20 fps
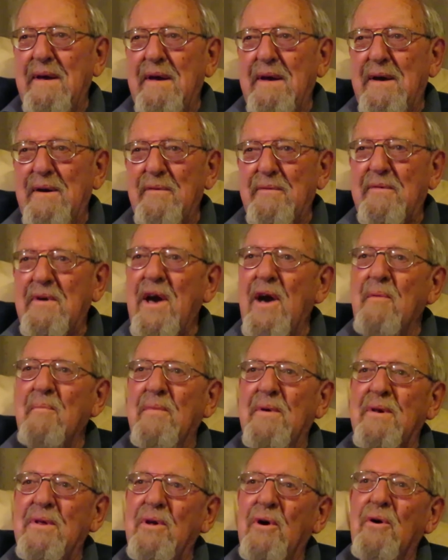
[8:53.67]
have
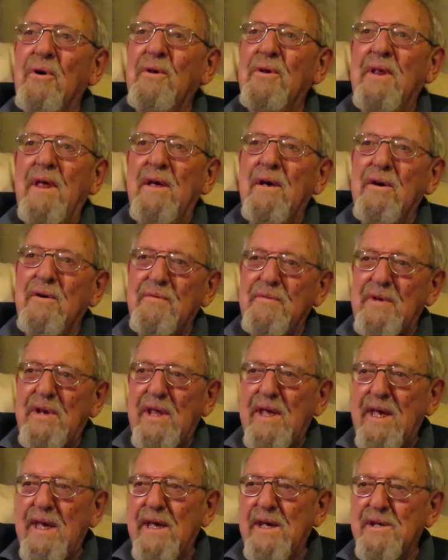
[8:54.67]
come and gone over the
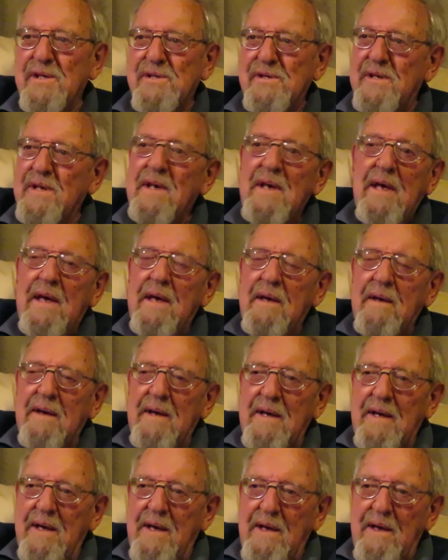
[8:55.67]
years,
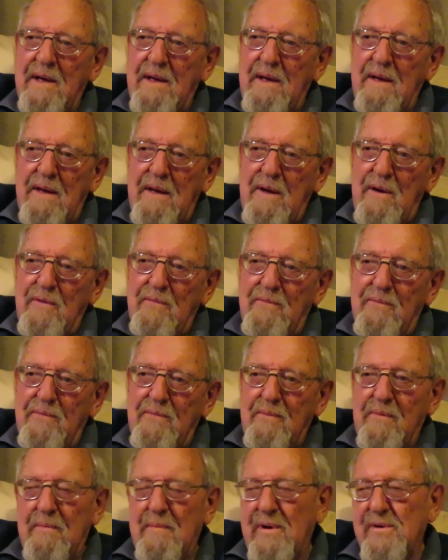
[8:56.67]
of
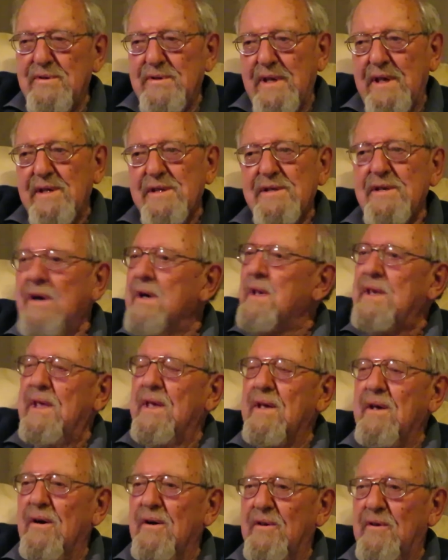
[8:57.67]
the most
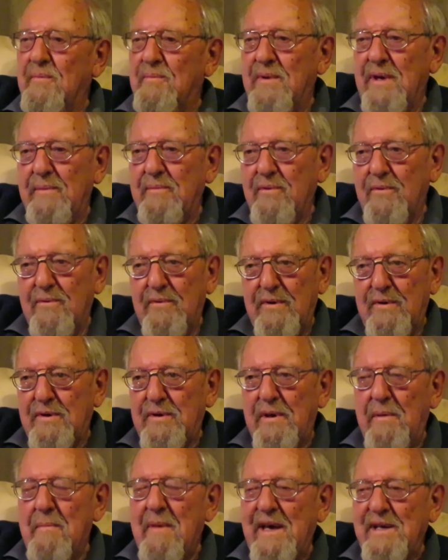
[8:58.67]
exciting kind of people we
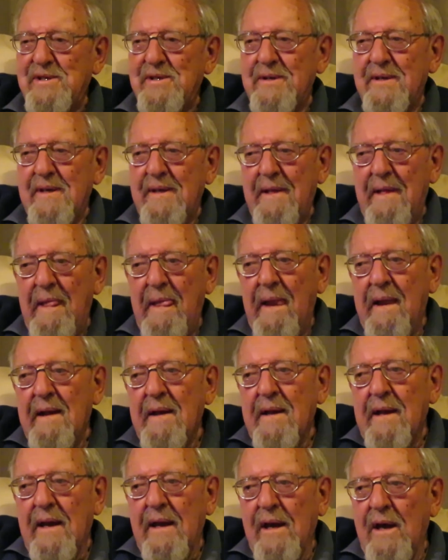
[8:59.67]
could imagine,
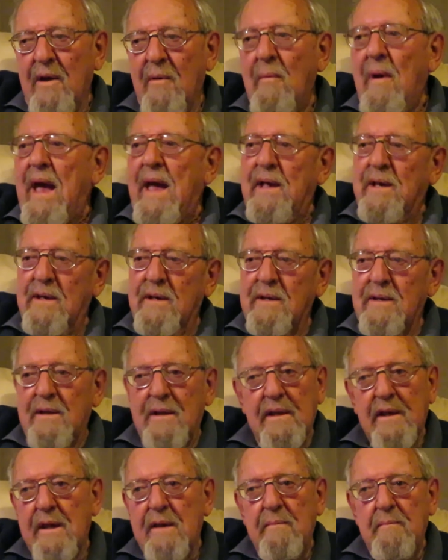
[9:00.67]
and
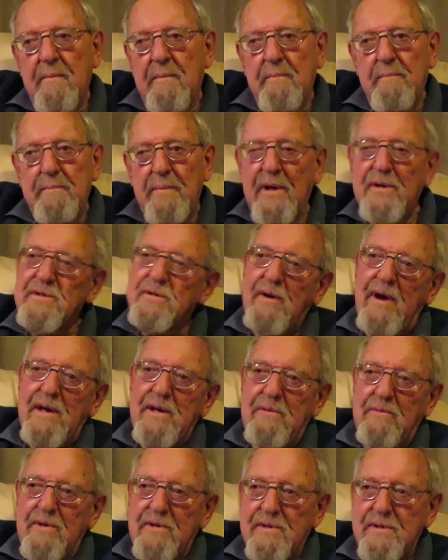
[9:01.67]
the
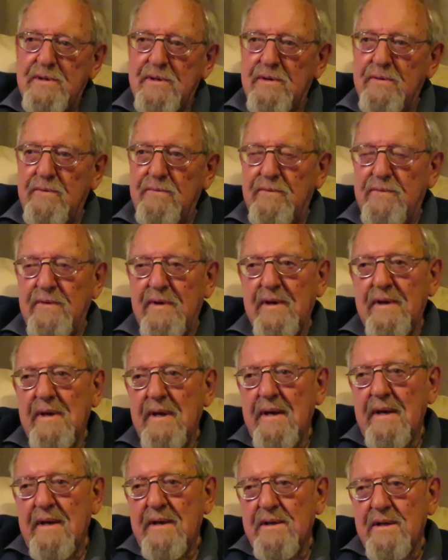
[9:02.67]
postgraduates who've
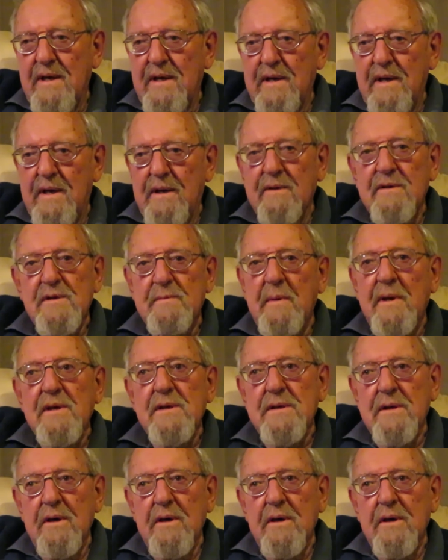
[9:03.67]
spent